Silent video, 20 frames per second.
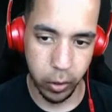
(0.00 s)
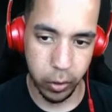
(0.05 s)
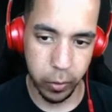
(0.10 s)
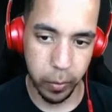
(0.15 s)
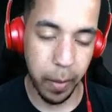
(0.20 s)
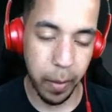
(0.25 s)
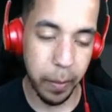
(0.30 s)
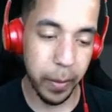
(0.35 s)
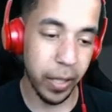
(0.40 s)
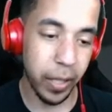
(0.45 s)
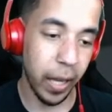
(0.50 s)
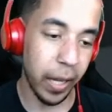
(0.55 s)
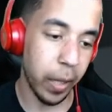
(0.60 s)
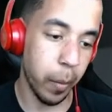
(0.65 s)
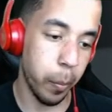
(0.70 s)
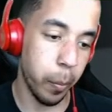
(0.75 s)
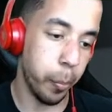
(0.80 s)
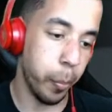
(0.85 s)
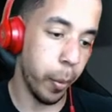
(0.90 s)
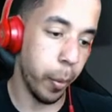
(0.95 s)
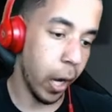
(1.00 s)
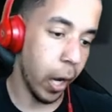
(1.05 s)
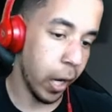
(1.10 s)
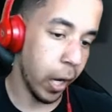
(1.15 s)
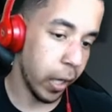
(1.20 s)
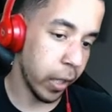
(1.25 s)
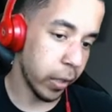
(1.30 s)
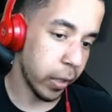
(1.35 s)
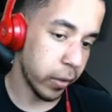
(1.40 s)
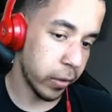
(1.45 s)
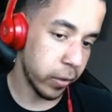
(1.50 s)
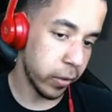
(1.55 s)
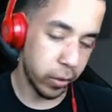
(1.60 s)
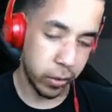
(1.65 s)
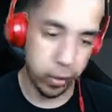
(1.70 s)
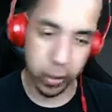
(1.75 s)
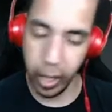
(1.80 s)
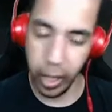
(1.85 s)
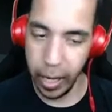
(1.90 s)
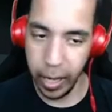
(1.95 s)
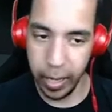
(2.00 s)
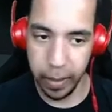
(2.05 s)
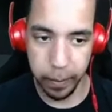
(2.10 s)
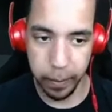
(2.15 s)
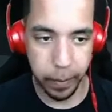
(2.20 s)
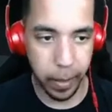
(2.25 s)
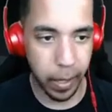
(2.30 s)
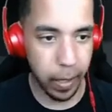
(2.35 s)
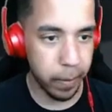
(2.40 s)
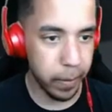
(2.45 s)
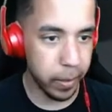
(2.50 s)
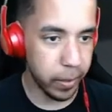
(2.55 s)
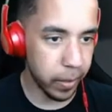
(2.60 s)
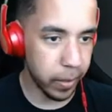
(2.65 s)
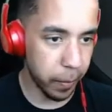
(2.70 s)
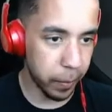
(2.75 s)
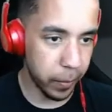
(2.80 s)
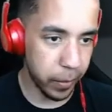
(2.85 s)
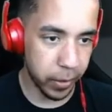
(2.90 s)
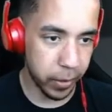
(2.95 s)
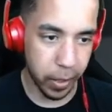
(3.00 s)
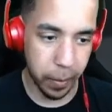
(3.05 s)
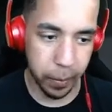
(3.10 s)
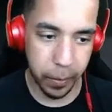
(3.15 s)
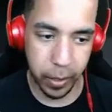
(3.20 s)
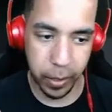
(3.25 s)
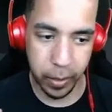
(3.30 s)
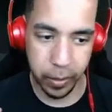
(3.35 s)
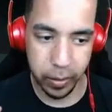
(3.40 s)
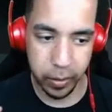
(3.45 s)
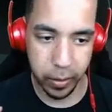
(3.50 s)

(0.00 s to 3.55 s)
Might be like a bug type, maybe something something.